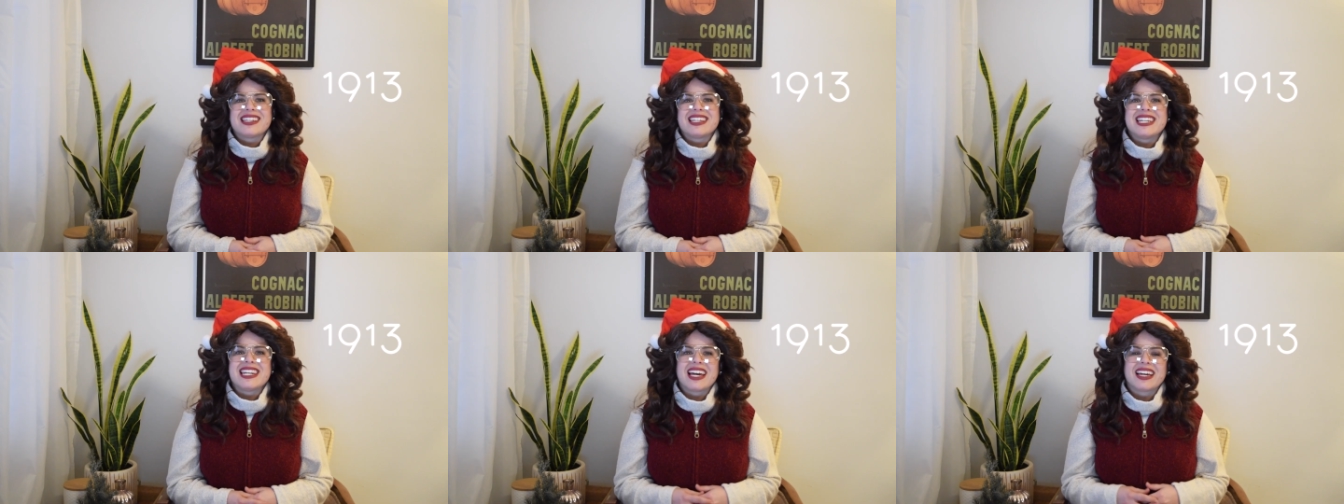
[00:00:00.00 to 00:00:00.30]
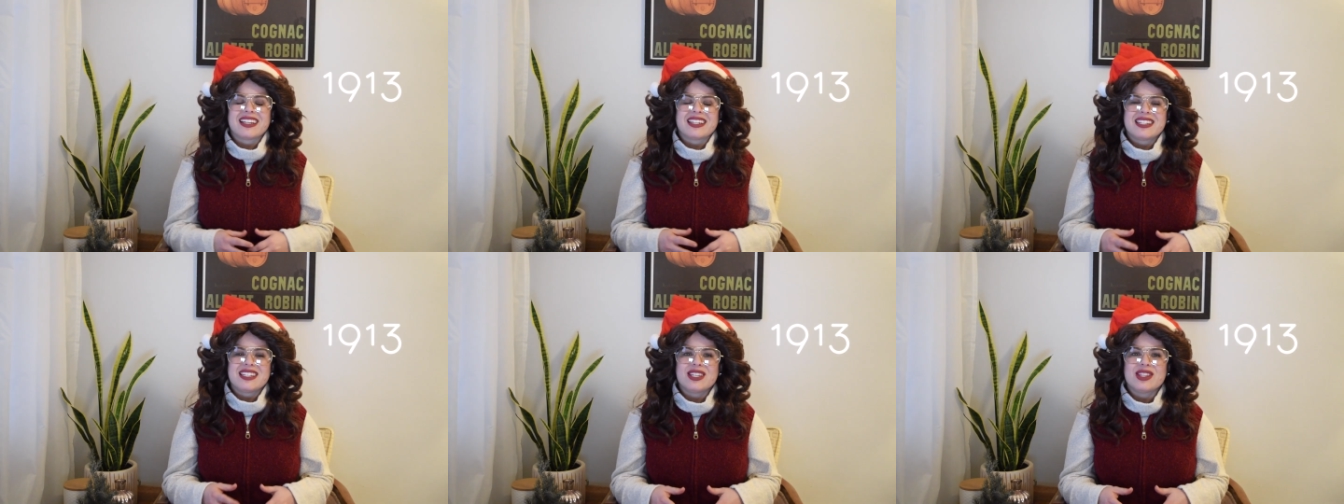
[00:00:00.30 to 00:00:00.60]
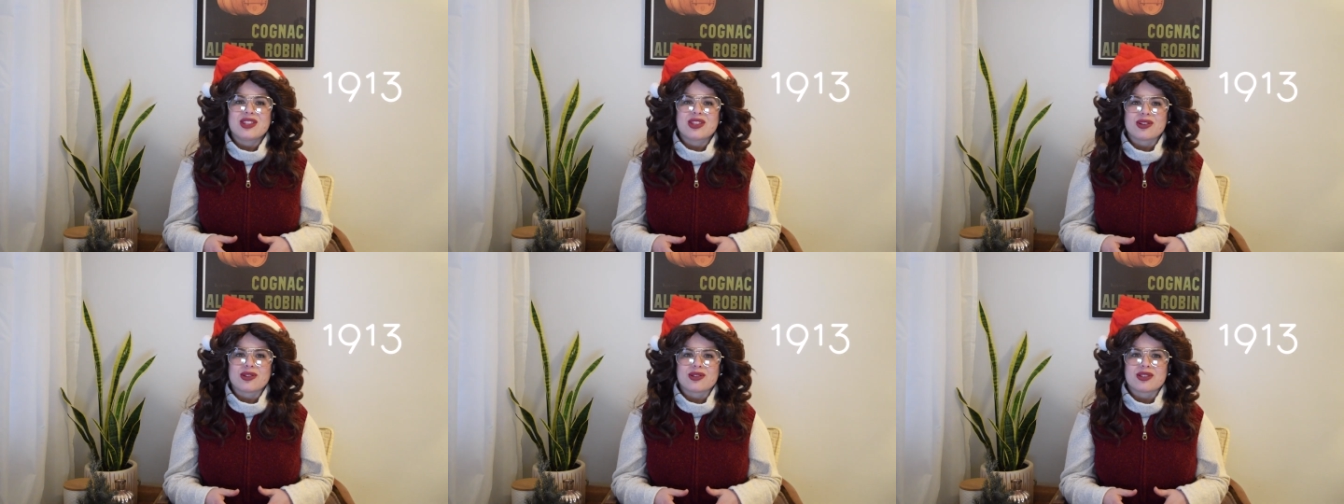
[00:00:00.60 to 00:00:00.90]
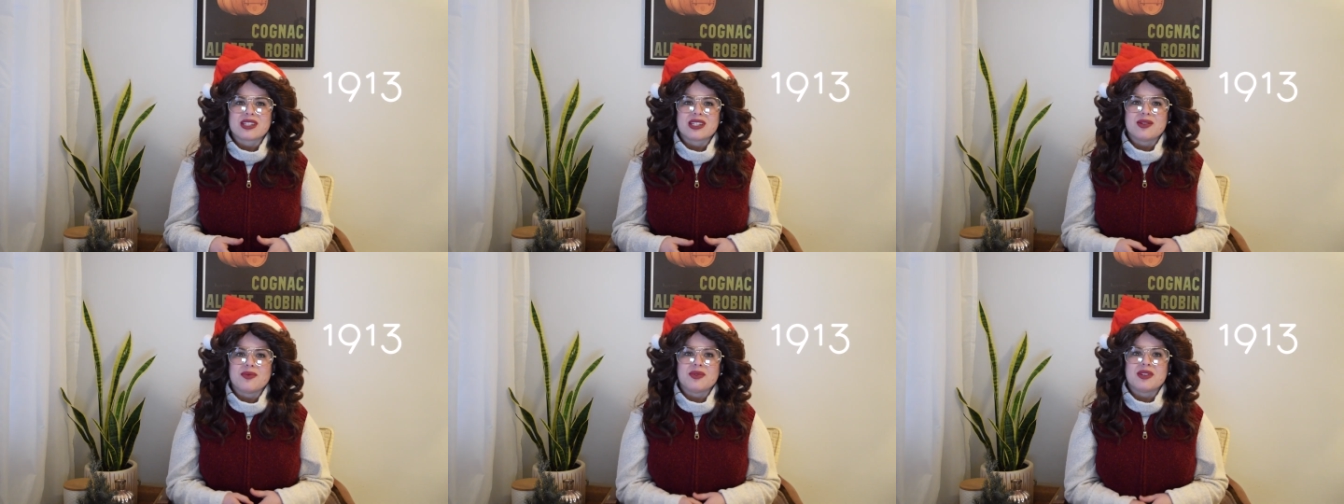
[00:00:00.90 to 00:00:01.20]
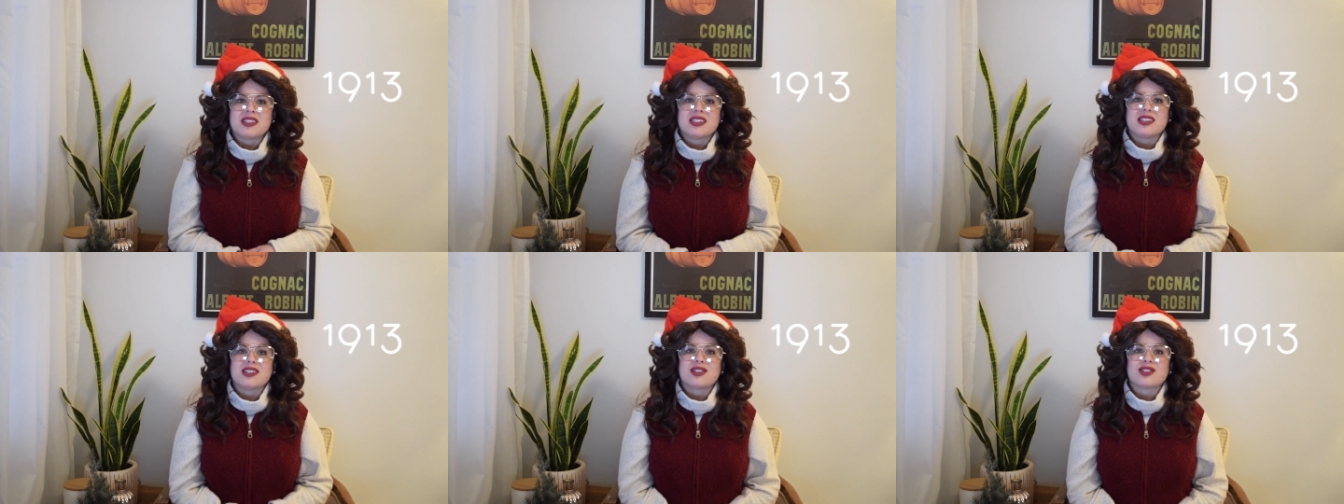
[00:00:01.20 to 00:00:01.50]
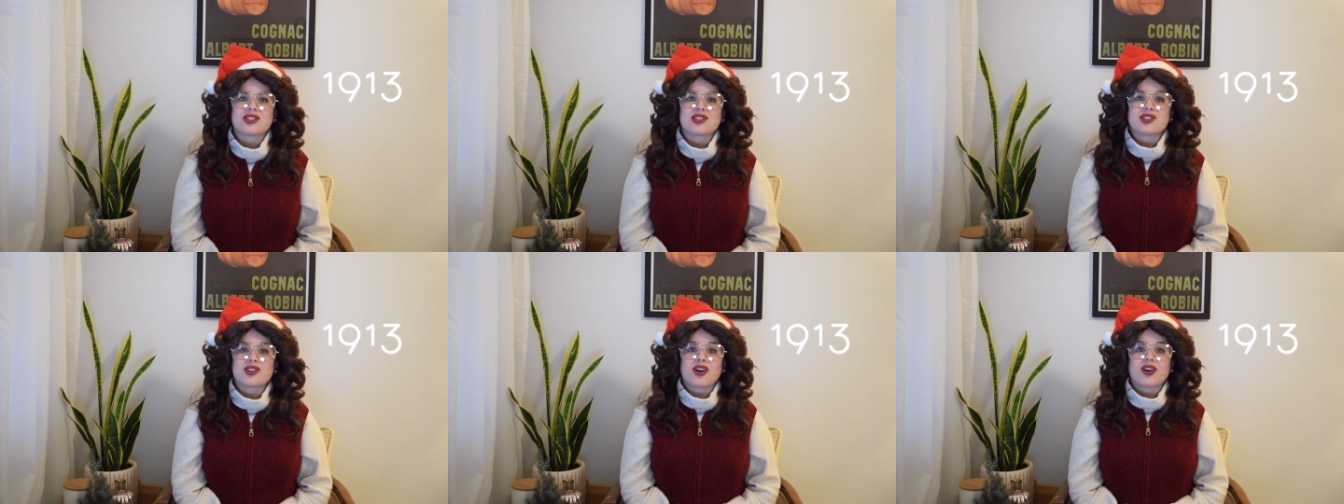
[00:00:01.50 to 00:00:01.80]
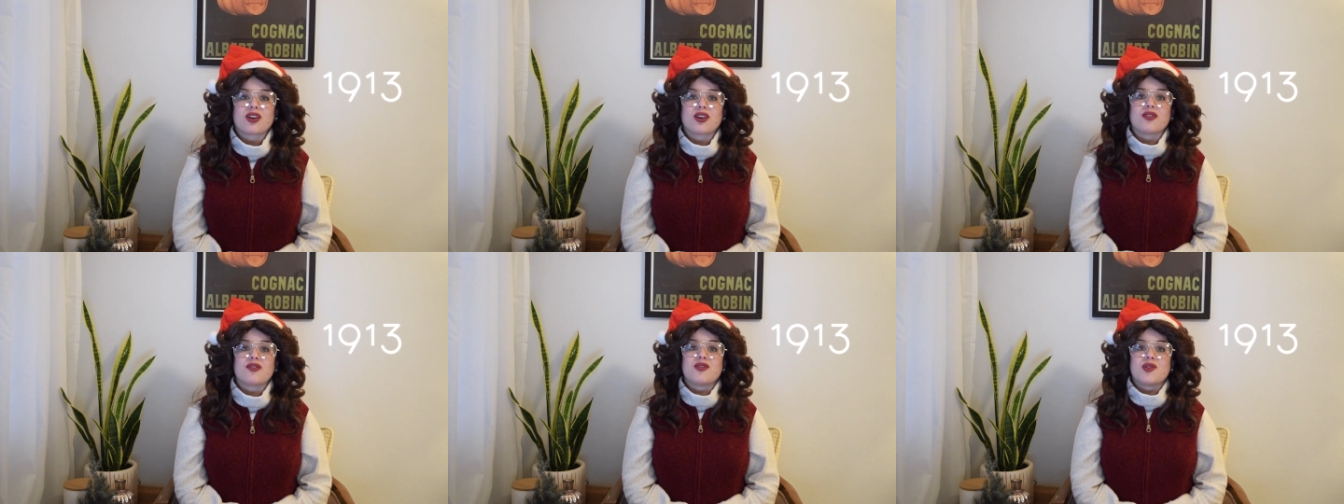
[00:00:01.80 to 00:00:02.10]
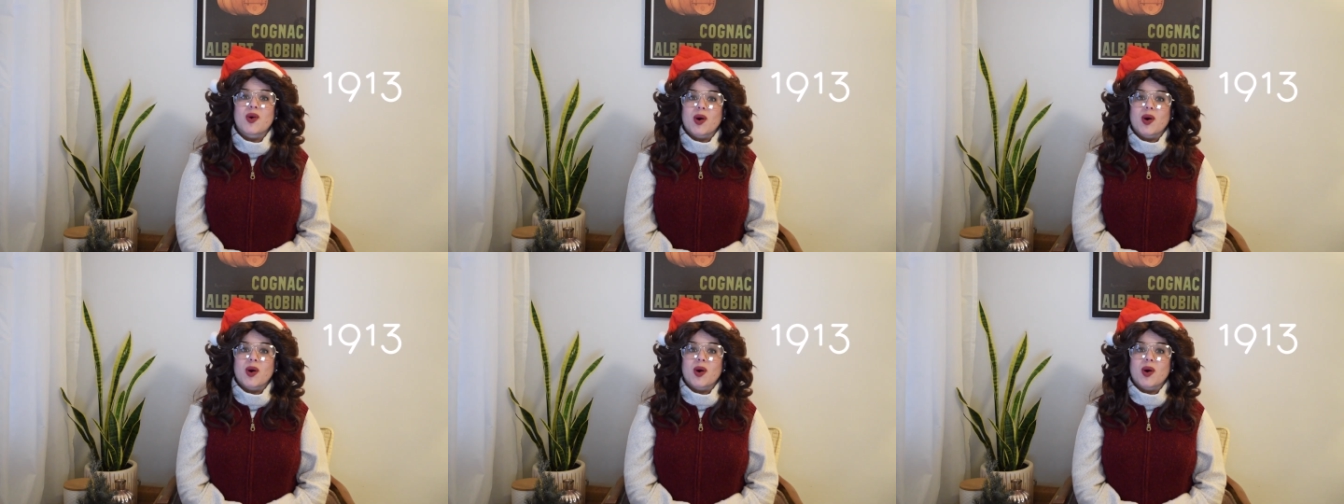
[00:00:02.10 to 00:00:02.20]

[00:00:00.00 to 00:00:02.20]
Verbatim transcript: in 1913, we see the start of